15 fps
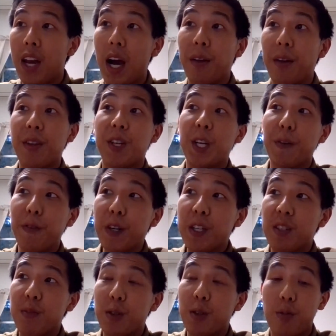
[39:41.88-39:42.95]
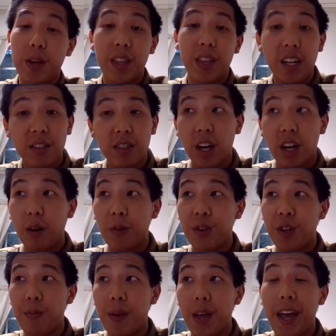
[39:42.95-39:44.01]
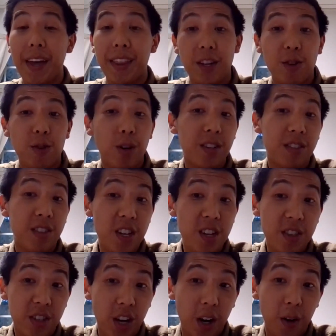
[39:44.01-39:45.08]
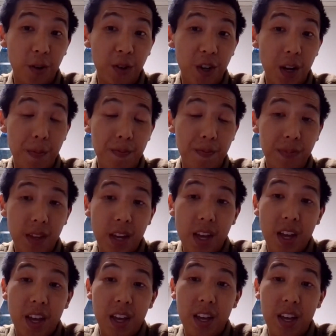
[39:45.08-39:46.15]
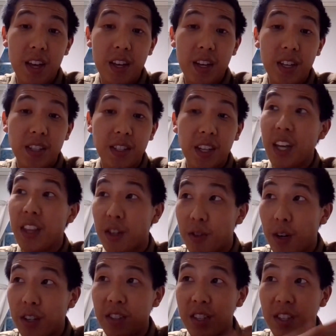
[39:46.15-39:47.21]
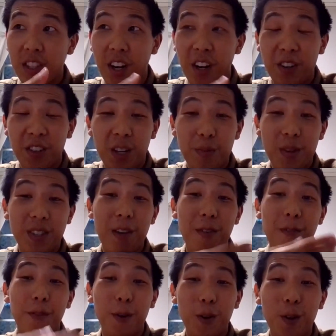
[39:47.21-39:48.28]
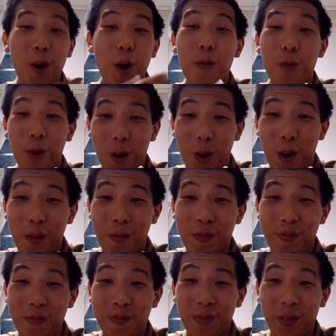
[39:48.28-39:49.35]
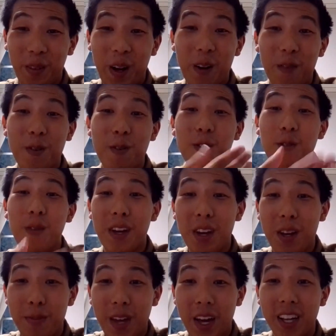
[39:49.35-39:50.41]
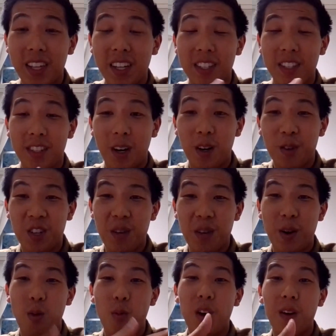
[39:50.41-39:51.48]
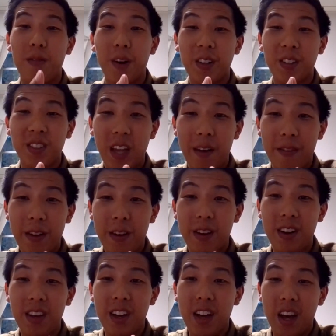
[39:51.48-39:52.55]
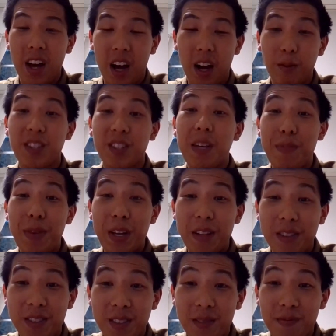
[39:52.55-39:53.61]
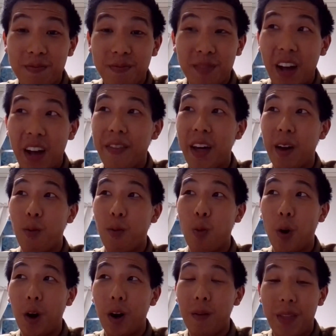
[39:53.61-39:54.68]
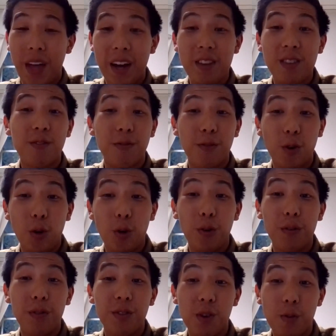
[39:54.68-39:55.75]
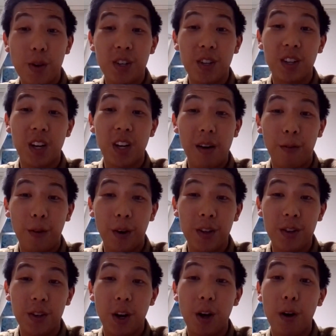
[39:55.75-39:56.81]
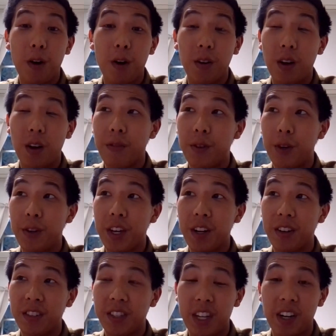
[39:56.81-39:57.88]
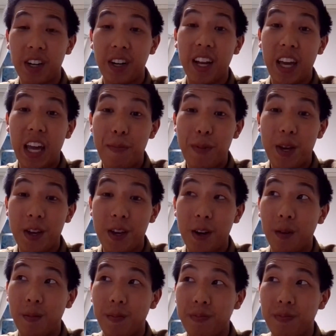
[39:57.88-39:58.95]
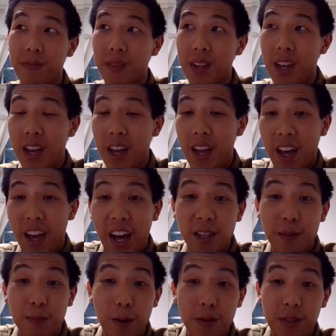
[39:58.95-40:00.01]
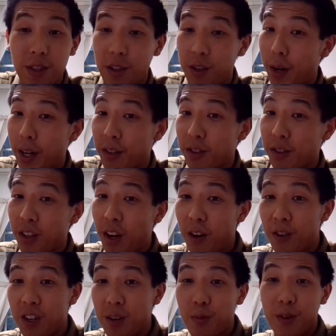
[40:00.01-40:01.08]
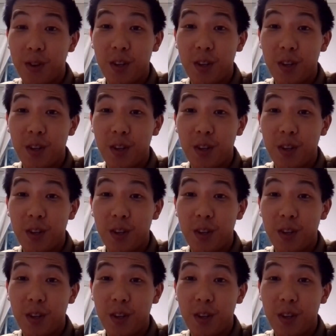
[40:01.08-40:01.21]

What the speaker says: Now, the difference between that scholarship and the trustee scholarship is, again, the trustee scholarship is a full overhaul, right? If you do end up getting that scholarship and are one of our 7 recipients of that award, that is full tuition coverage all of your years here at APU. As opposed to the director scholarship,